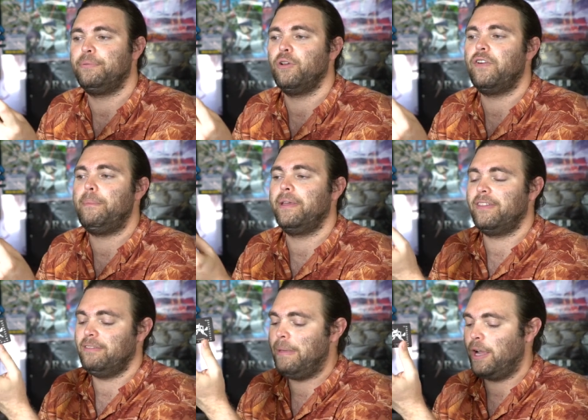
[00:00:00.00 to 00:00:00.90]
So if I pick
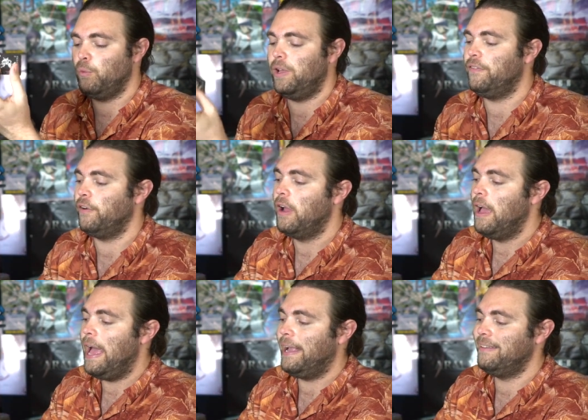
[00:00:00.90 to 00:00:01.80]
this Mecha Reaver,
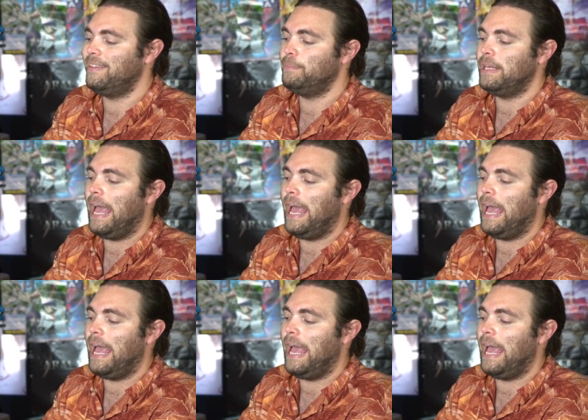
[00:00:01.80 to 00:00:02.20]
I can simply